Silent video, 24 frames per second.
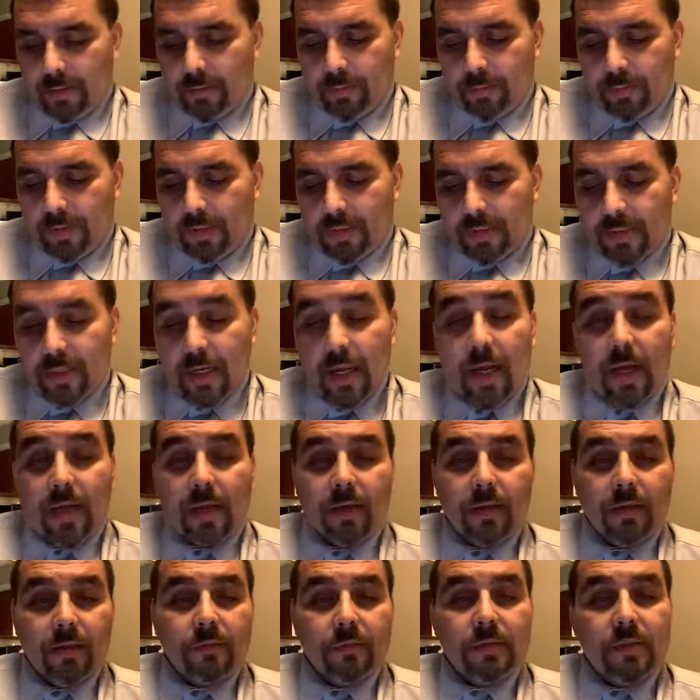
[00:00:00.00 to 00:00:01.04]
But it's not.
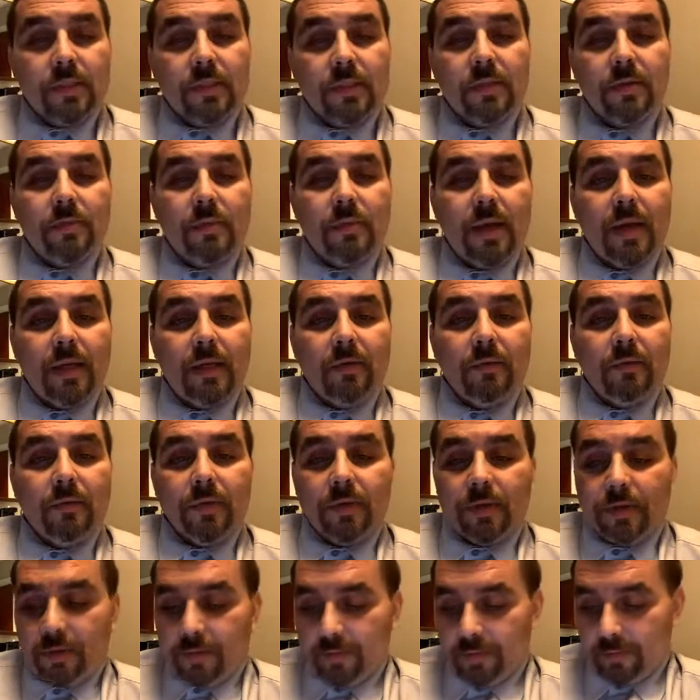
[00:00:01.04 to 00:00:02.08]
I'm just debating with
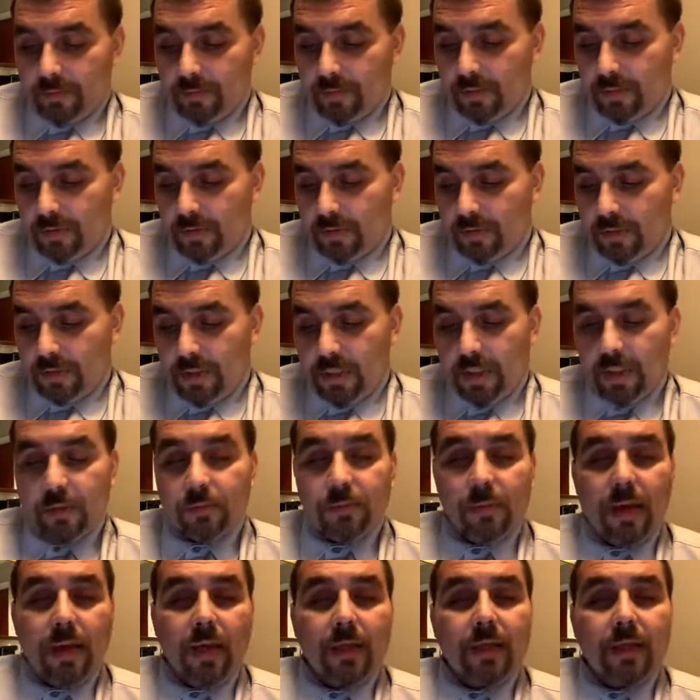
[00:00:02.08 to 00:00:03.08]
her. She gets mad